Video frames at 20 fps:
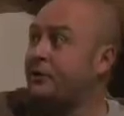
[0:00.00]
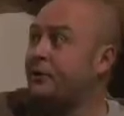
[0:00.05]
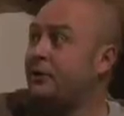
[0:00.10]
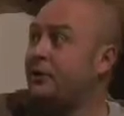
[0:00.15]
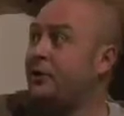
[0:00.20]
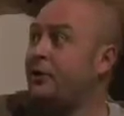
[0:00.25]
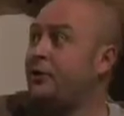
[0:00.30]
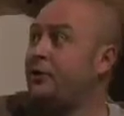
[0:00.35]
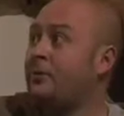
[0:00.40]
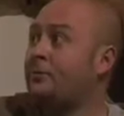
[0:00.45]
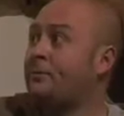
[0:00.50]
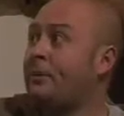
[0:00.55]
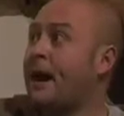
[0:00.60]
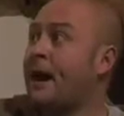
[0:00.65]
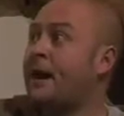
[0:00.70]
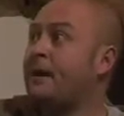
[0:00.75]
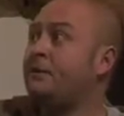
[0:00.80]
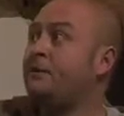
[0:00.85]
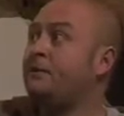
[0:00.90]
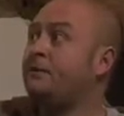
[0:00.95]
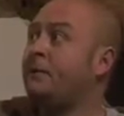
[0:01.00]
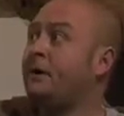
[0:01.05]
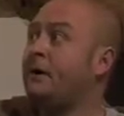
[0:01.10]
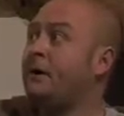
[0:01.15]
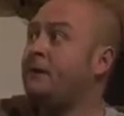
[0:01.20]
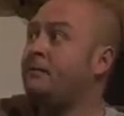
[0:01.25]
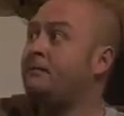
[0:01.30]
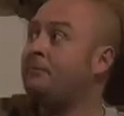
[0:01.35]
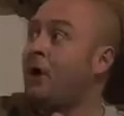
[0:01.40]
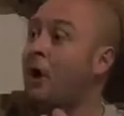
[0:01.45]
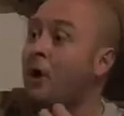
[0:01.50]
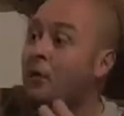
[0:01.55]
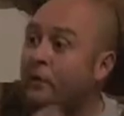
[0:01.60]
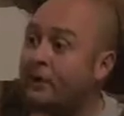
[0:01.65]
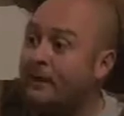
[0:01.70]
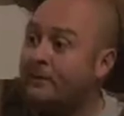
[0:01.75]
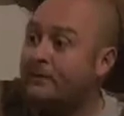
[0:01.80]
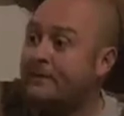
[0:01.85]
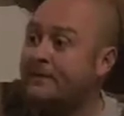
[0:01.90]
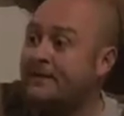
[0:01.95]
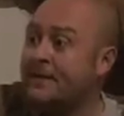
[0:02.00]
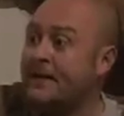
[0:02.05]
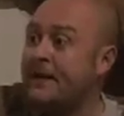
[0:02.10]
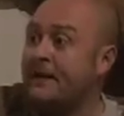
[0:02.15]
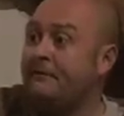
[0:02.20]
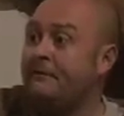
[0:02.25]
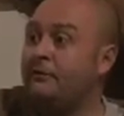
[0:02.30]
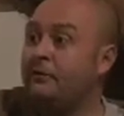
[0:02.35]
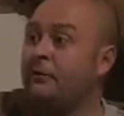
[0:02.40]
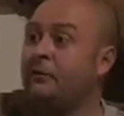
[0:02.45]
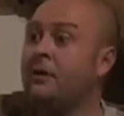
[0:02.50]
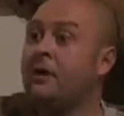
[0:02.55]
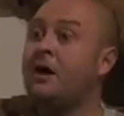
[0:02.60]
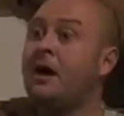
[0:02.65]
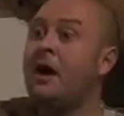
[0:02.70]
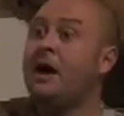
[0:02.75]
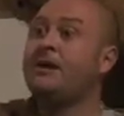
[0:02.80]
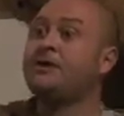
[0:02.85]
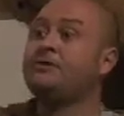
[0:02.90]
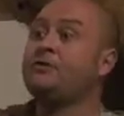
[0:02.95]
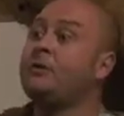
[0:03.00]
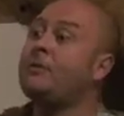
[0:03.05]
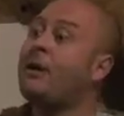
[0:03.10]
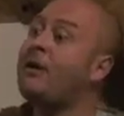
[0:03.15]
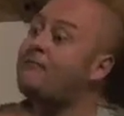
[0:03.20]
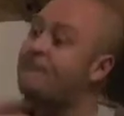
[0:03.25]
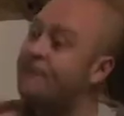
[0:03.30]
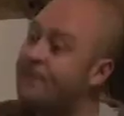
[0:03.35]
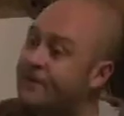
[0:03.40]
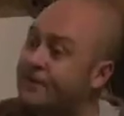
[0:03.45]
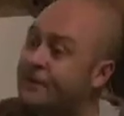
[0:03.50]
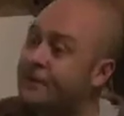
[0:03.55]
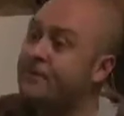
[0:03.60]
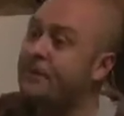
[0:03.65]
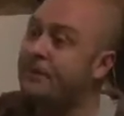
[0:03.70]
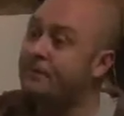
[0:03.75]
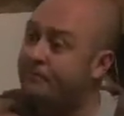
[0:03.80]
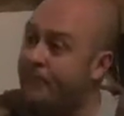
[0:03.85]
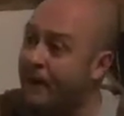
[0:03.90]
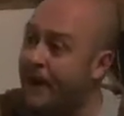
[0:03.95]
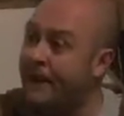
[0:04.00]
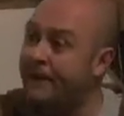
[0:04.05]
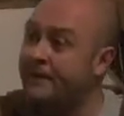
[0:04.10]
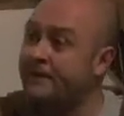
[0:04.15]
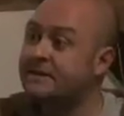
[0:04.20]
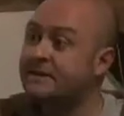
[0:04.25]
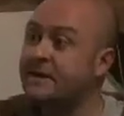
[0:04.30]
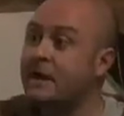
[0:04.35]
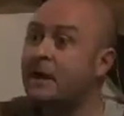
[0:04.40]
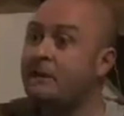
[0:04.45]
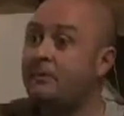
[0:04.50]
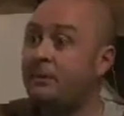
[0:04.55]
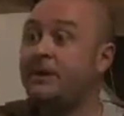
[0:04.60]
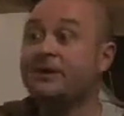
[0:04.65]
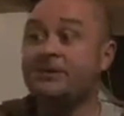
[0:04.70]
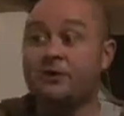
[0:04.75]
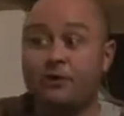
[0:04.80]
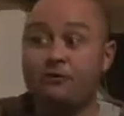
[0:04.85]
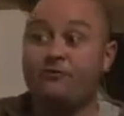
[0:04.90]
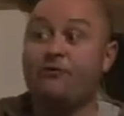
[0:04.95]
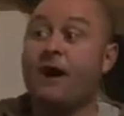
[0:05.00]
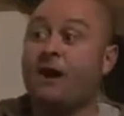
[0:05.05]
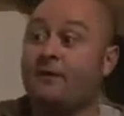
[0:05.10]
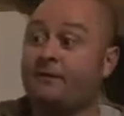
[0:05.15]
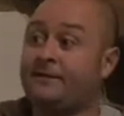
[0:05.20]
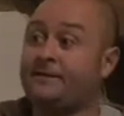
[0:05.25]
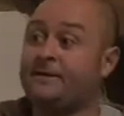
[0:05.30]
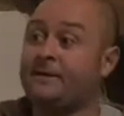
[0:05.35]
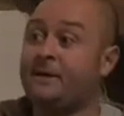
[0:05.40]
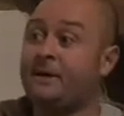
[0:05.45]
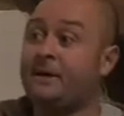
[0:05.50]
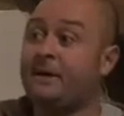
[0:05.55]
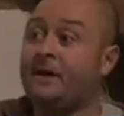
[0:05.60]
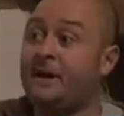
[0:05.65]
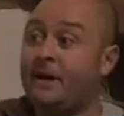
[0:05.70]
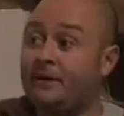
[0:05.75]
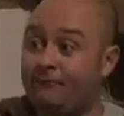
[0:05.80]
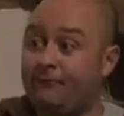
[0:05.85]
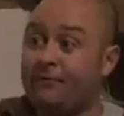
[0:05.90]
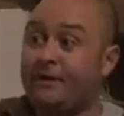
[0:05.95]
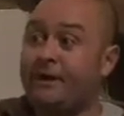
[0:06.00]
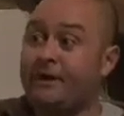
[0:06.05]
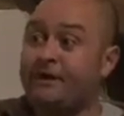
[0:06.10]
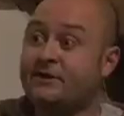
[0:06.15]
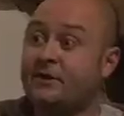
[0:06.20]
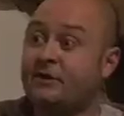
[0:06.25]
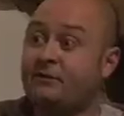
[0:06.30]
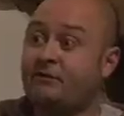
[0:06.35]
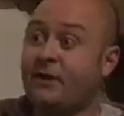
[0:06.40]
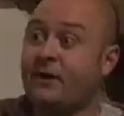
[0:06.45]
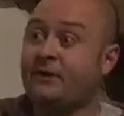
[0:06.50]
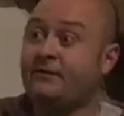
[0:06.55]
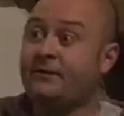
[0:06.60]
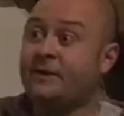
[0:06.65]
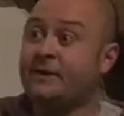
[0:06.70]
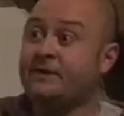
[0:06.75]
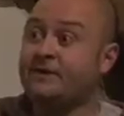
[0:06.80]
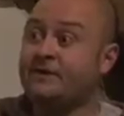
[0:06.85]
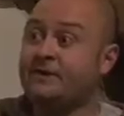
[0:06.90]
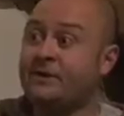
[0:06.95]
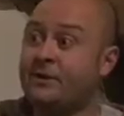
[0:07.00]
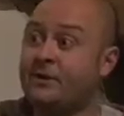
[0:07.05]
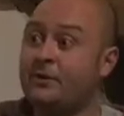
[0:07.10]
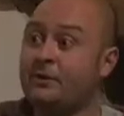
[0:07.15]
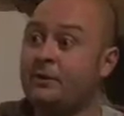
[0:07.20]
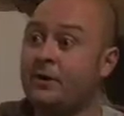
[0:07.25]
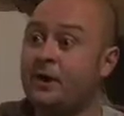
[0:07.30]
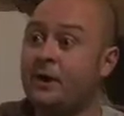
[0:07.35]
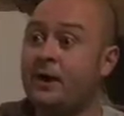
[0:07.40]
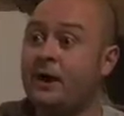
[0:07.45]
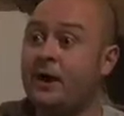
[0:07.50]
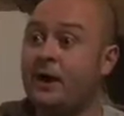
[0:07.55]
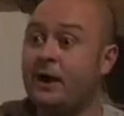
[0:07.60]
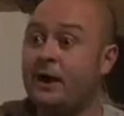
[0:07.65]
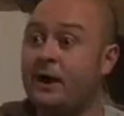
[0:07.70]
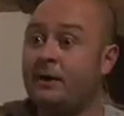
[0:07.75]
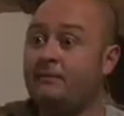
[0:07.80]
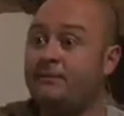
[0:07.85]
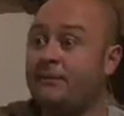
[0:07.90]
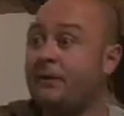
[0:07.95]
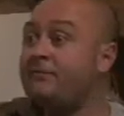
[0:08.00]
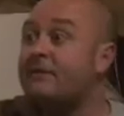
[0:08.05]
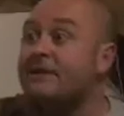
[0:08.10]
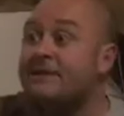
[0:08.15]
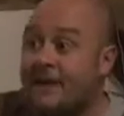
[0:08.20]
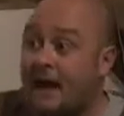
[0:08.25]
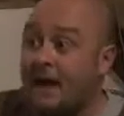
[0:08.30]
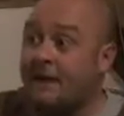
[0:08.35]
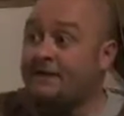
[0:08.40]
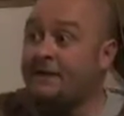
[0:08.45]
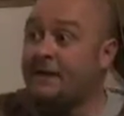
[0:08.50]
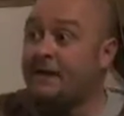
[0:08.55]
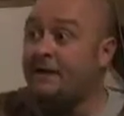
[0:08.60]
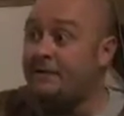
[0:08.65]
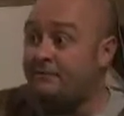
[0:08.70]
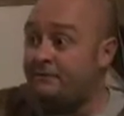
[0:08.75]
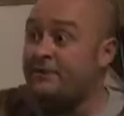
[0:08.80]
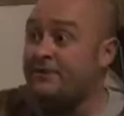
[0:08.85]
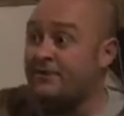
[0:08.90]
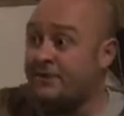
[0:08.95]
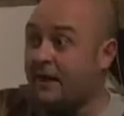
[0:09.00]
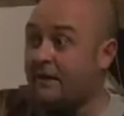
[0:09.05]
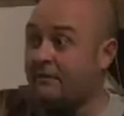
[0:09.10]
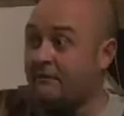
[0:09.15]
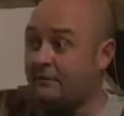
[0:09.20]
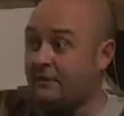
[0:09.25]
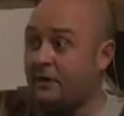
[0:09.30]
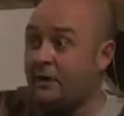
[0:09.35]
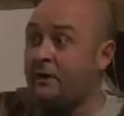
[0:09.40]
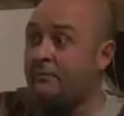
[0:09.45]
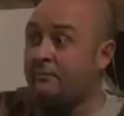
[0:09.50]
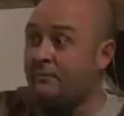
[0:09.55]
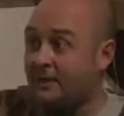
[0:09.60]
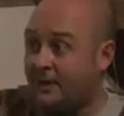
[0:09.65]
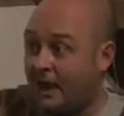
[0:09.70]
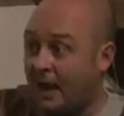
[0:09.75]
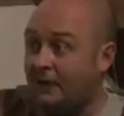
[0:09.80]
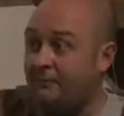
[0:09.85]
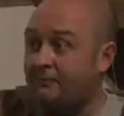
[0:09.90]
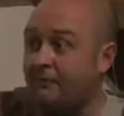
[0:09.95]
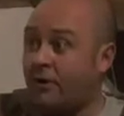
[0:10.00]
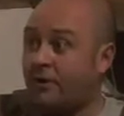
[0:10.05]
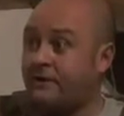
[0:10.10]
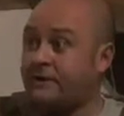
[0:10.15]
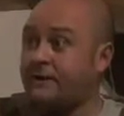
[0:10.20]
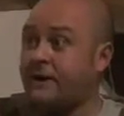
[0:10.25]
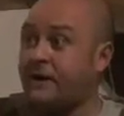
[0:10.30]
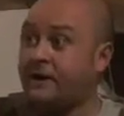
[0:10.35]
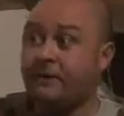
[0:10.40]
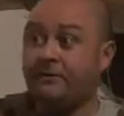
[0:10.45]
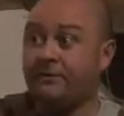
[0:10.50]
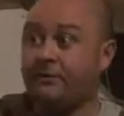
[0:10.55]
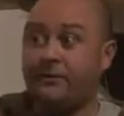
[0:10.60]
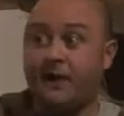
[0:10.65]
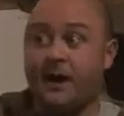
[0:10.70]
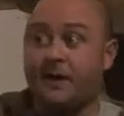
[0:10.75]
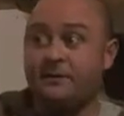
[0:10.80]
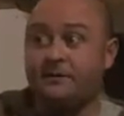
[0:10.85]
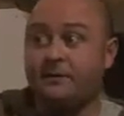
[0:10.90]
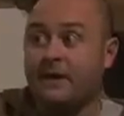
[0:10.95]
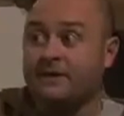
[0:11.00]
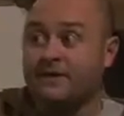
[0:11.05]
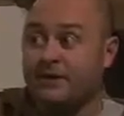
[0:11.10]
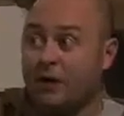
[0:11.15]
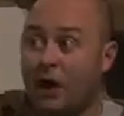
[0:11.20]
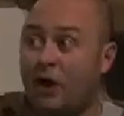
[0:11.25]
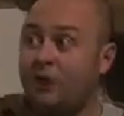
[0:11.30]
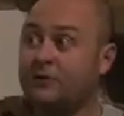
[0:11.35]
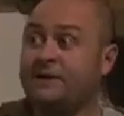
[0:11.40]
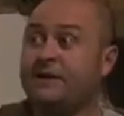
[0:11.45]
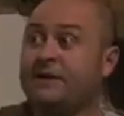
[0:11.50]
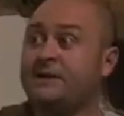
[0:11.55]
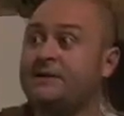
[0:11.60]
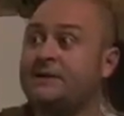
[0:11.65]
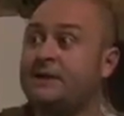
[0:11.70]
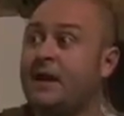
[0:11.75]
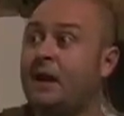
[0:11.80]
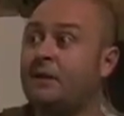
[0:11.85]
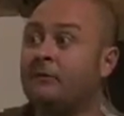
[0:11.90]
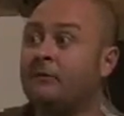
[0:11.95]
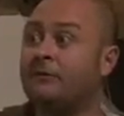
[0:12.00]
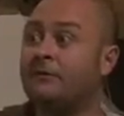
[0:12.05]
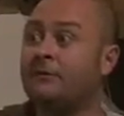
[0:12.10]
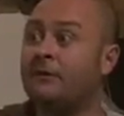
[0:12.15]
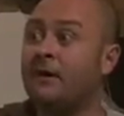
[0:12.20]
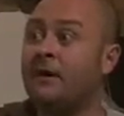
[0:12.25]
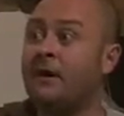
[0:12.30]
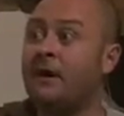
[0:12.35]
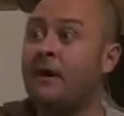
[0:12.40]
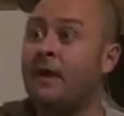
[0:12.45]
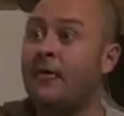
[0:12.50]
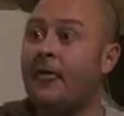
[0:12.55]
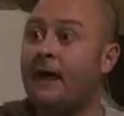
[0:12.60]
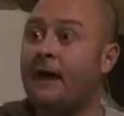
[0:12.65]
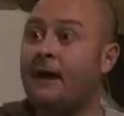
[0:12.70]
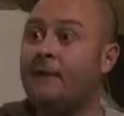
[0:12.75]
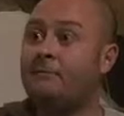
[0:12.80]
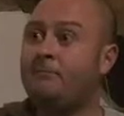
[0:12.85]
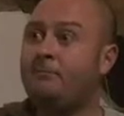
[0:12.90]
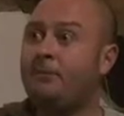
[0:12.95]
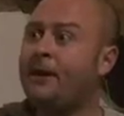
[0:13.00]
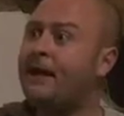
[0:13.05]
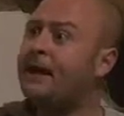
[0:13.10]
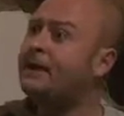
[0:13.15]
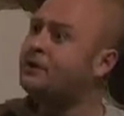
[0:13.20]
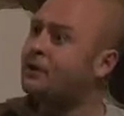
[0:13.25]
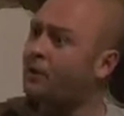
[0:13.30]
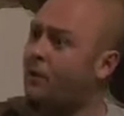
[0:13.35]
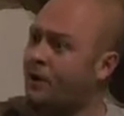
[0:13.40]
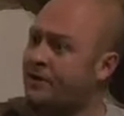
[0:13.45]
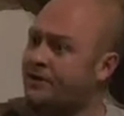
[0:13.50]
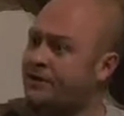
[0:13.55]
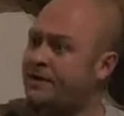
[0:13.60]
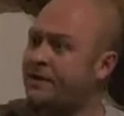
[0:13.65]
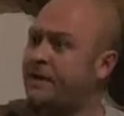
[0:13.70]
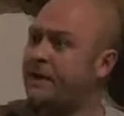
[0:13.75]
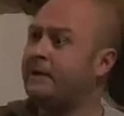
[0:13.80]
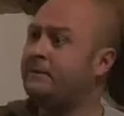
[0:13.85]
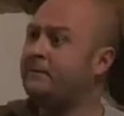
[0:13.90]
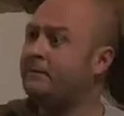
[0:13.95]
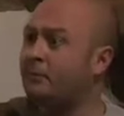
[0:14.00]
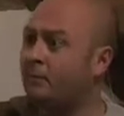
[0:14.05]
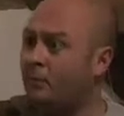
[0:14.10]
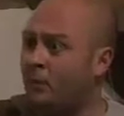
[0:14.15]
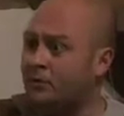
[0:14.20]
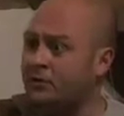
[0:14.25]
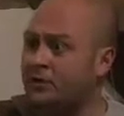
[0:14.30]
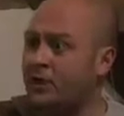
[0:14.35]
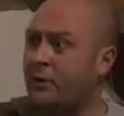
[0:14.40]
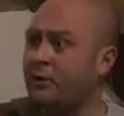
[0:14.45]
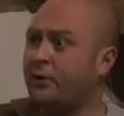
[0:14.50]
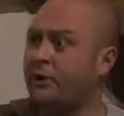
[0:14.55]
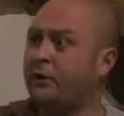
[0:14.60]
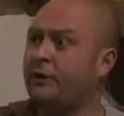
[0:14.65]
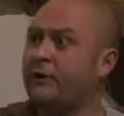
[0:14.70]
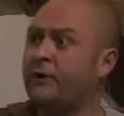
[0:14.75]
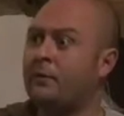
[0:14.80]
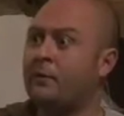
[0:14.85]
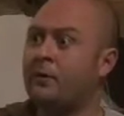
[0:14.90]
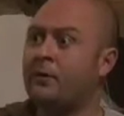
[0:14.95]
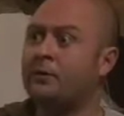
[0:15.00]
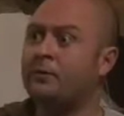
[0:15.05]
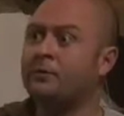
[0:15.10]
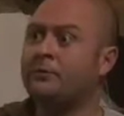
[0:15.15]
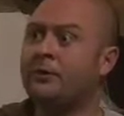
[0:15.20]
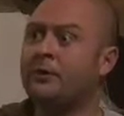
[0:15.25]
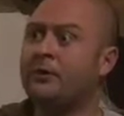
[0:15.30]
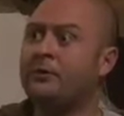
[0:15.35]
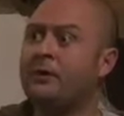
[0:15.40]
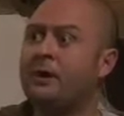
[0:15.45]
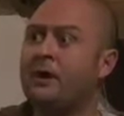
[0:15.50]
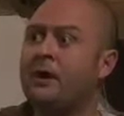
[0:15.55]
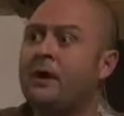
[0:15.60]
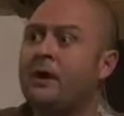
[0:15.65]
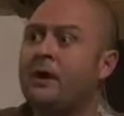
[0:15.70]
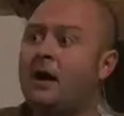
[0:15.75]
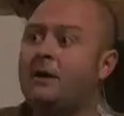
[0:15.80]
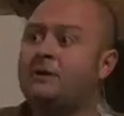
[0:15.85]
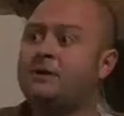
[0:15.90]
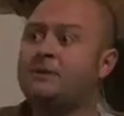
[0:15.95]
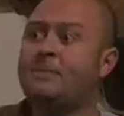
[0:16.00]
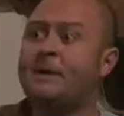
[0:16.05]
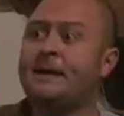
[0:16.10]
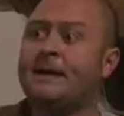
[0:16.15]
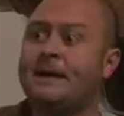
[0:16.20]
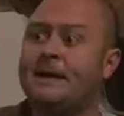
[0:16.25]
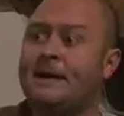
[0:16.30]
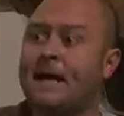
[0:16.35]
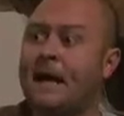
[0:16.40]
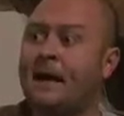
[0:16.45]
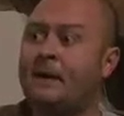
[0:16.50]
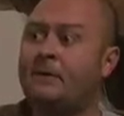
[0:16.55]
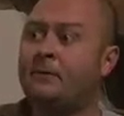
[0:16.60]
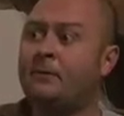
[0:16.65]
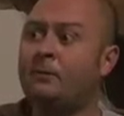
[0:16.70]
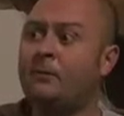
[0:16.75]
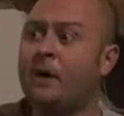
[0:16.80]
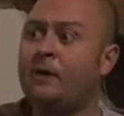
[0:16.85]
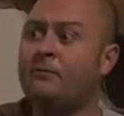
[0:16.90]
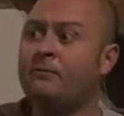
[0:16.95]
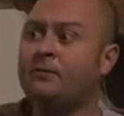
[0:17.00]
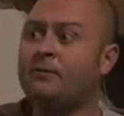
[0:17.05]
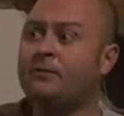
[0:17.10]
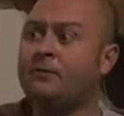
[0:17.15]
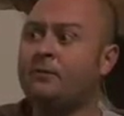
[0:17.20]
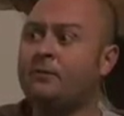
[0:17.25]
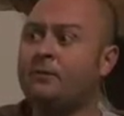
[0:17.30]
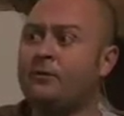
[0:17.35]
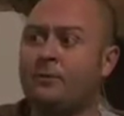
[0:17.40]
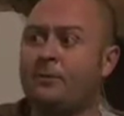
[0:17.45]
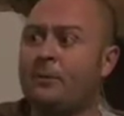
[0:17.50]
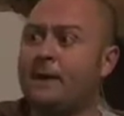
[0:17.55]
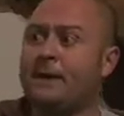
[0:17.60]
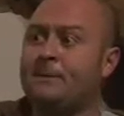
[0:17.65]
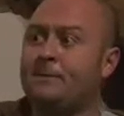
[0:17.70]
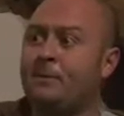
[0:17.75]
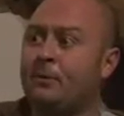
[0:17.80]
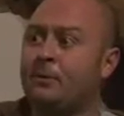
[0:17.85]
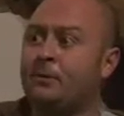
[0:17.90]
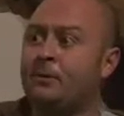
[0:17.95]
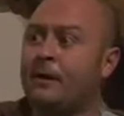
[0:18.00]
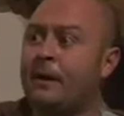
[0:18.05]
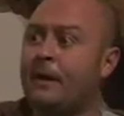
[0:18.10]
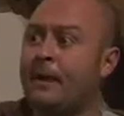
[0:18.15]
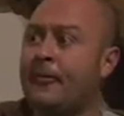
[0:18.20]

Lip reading: you learn about honing material, and it's all about rhythm and pace. But it's a craft. It really is a craft. As to there is gag telling, there is gag writing, and that's an art in itself. But it is questioning what's going on in the world and speaking out where other people